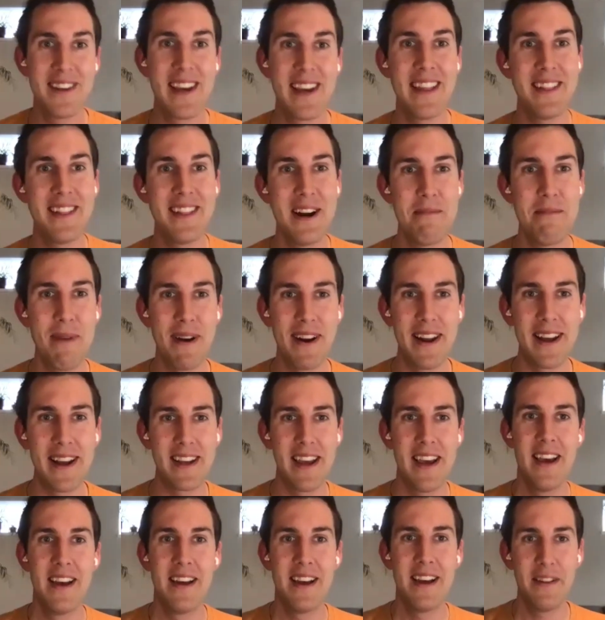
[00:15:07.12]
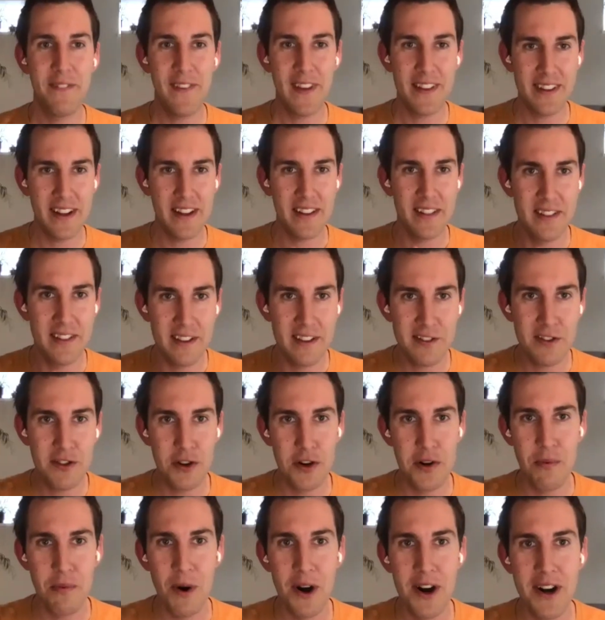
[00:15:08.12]
to get there, but like it feels like this
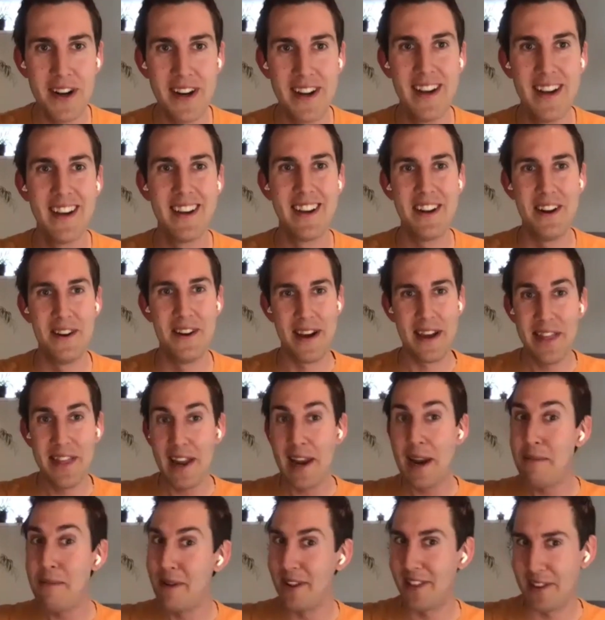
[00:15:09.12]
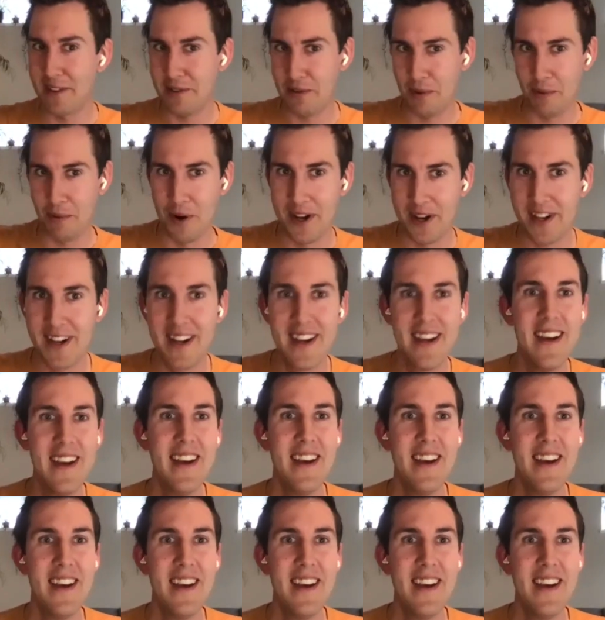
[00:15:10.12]
should work. You know, in the limit, this will work.